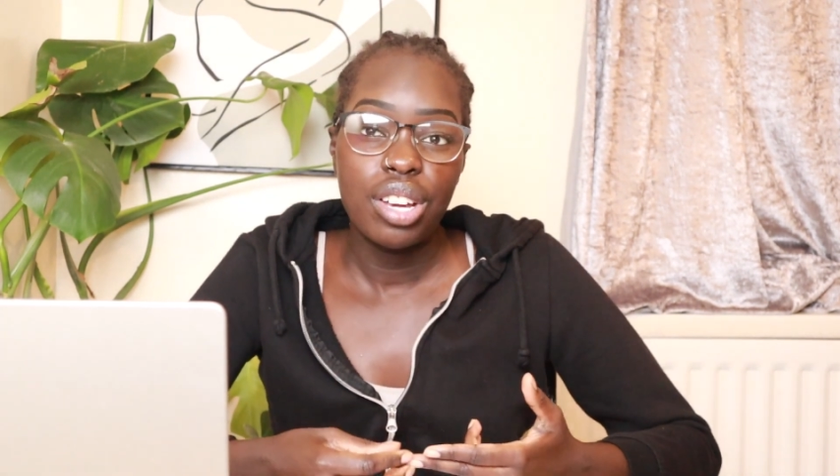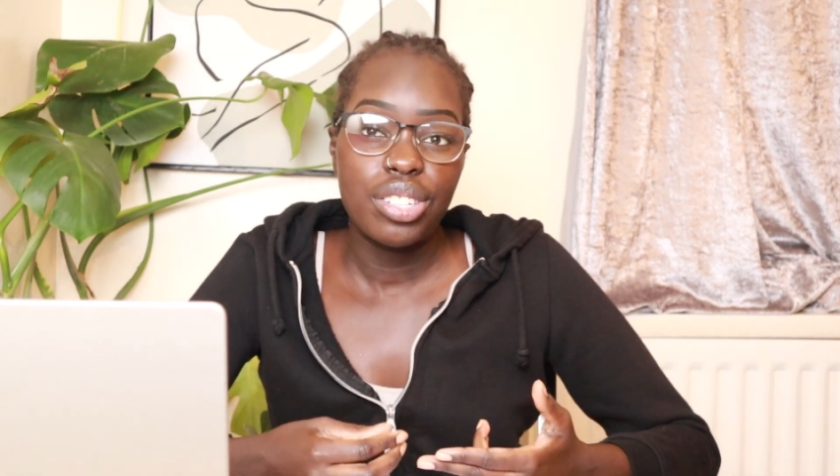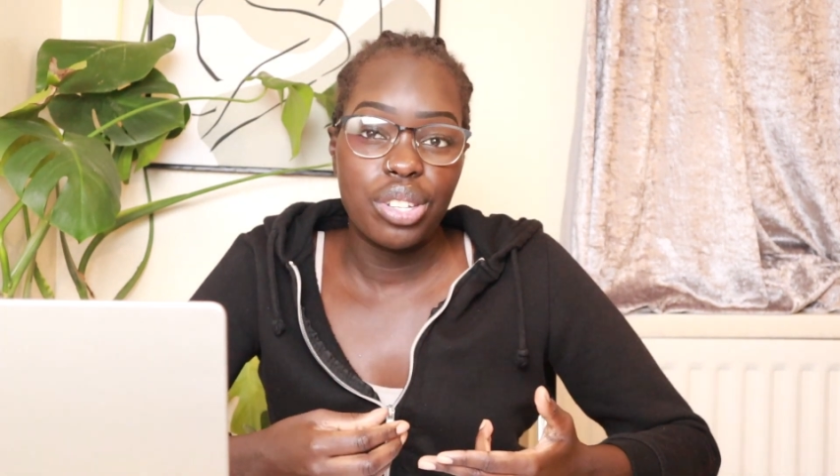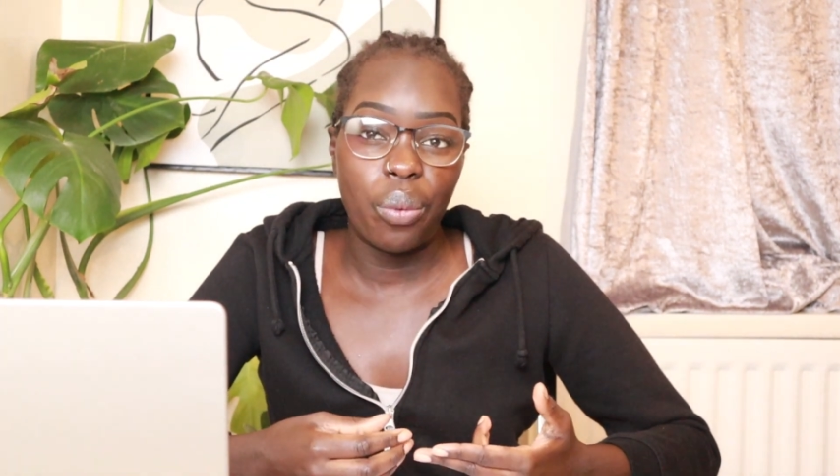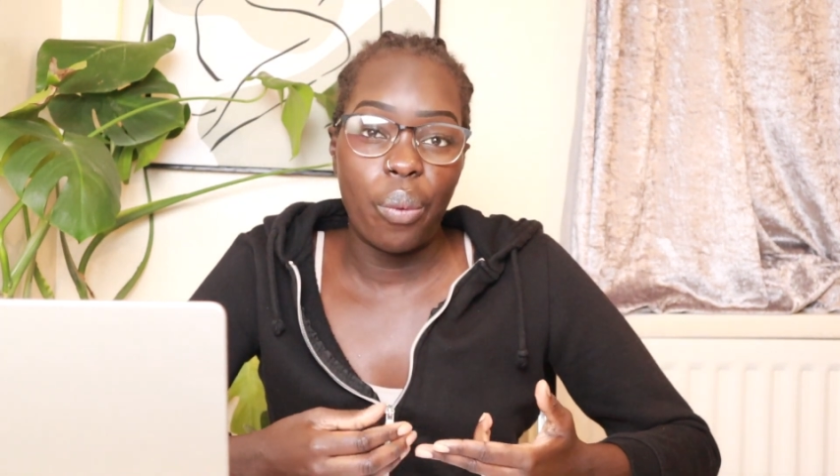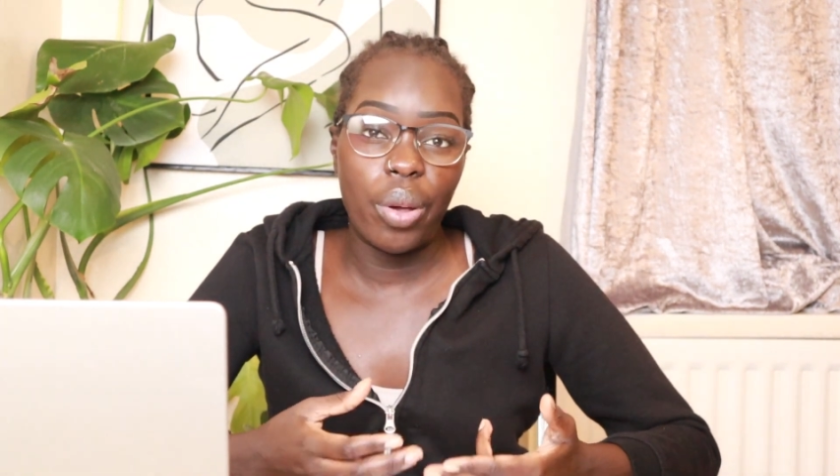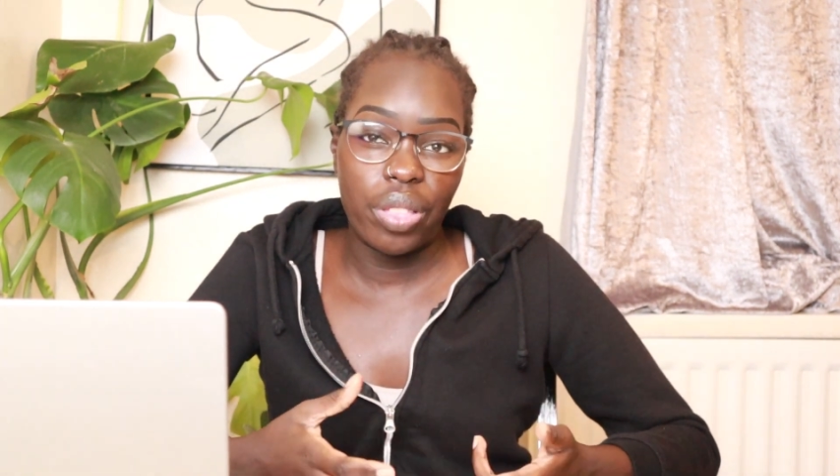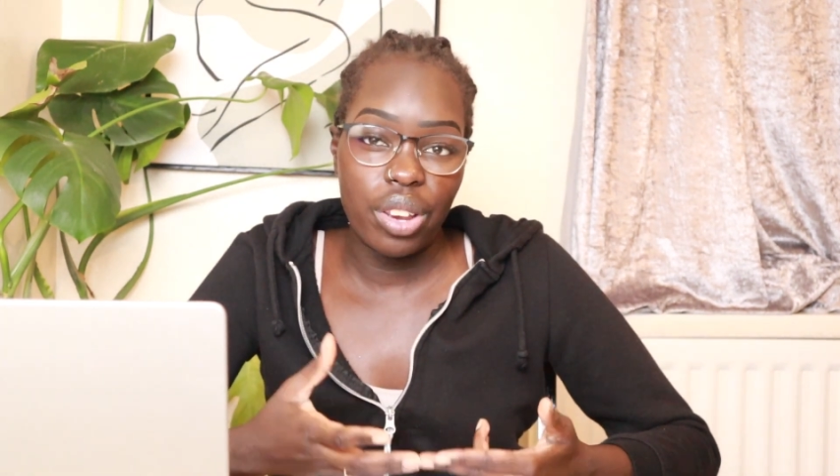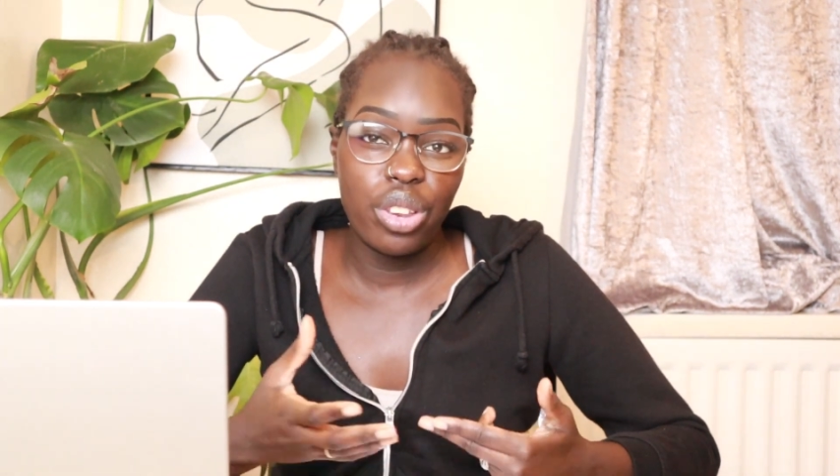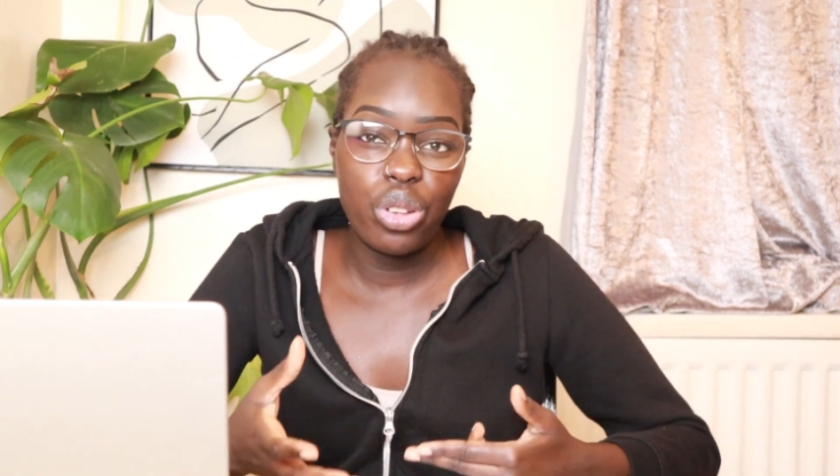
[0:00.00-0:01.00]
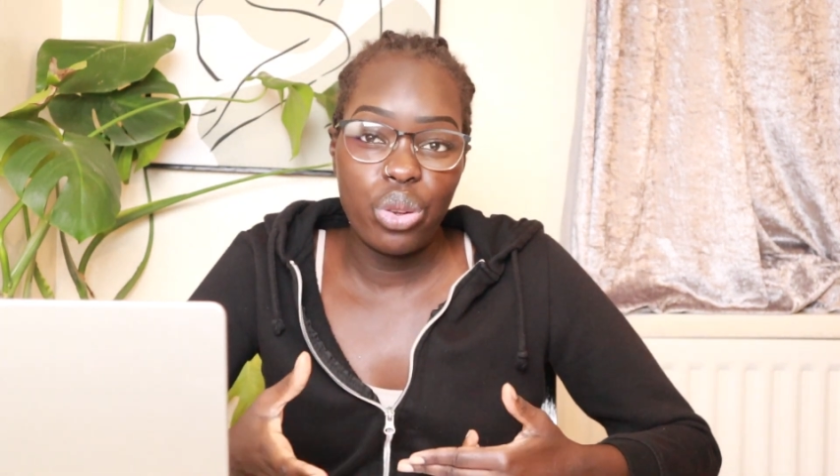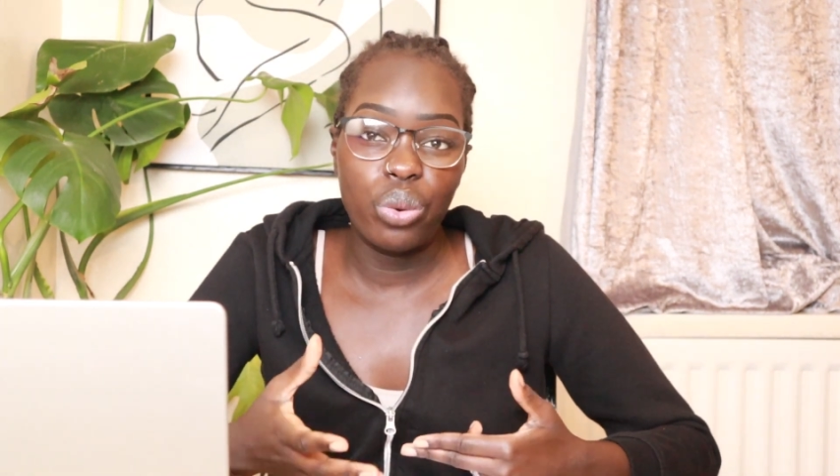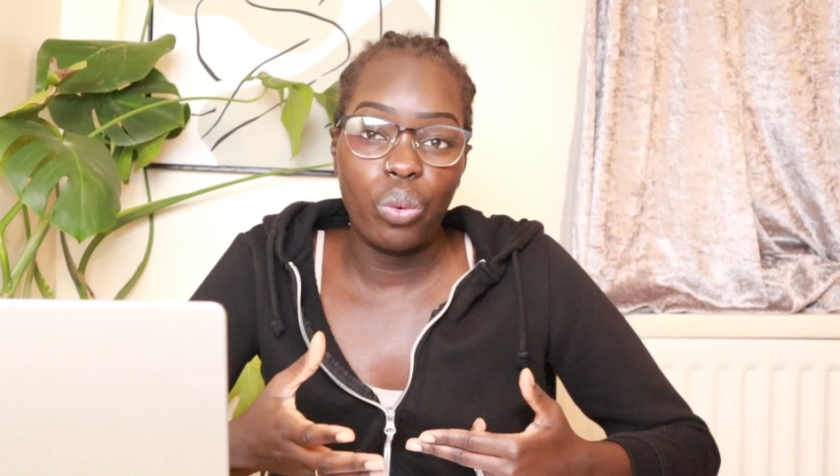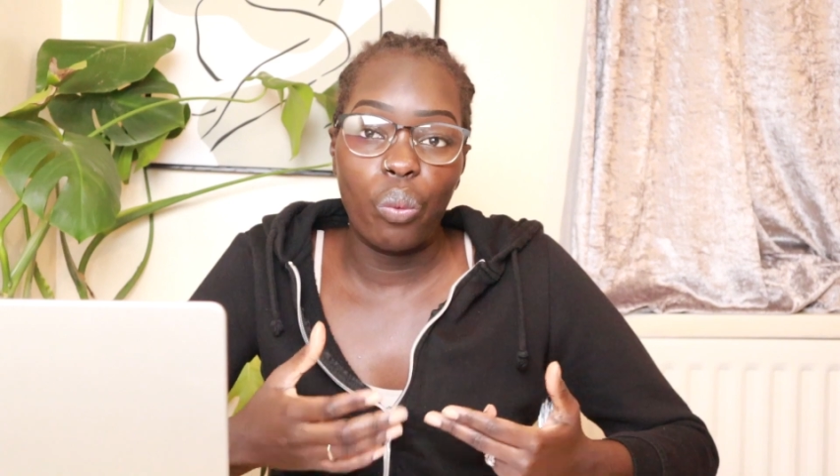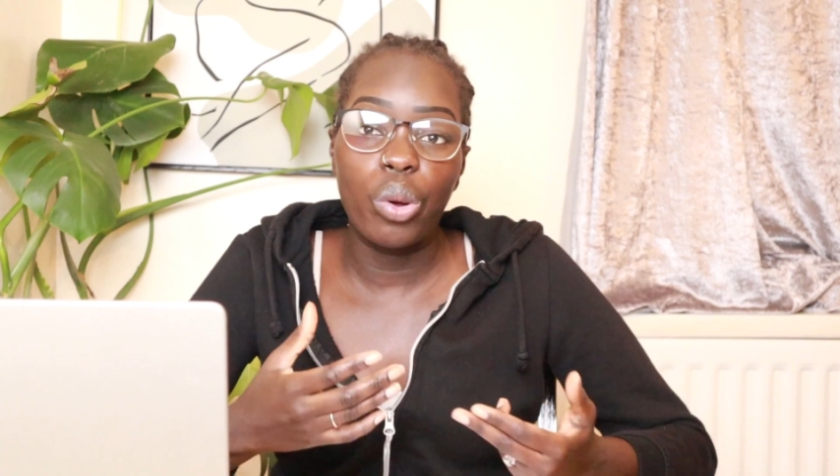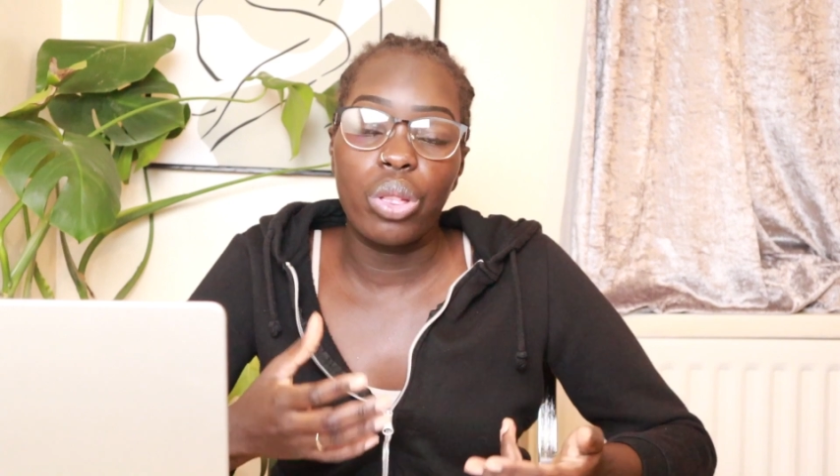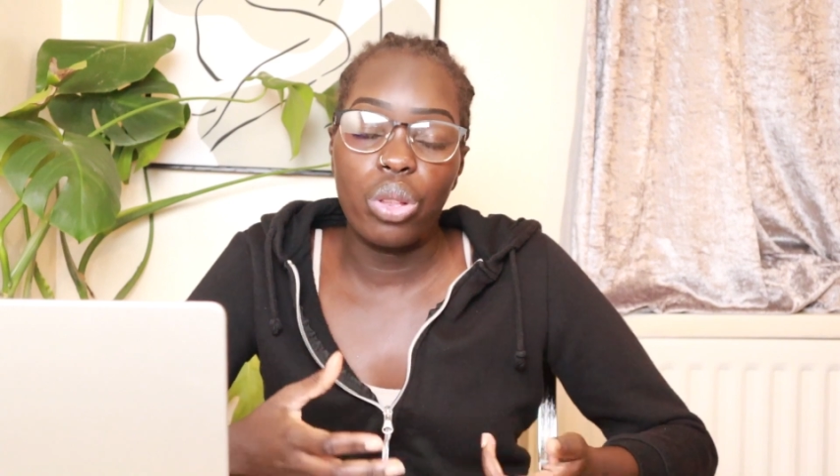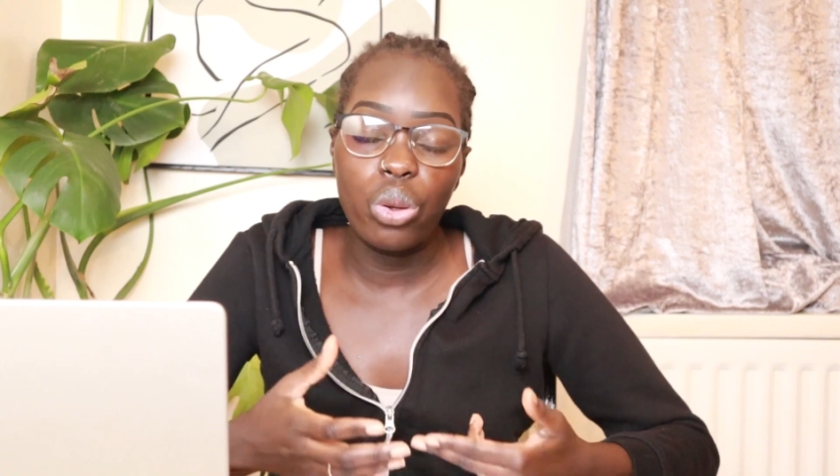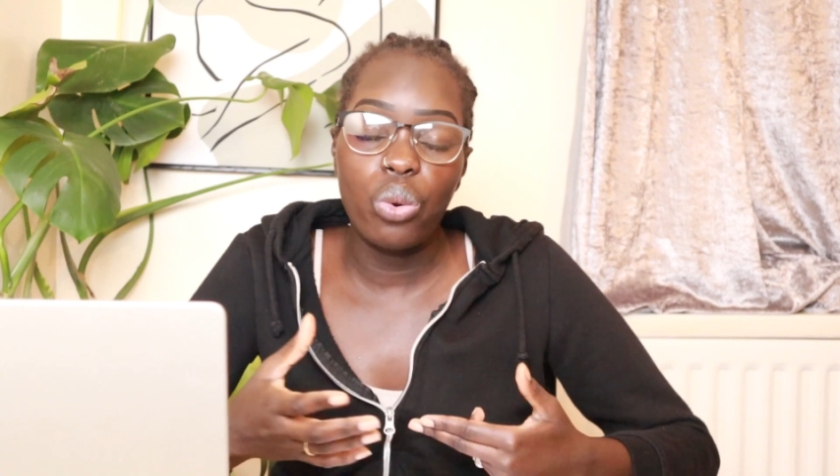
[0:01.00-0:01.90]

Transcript: So with you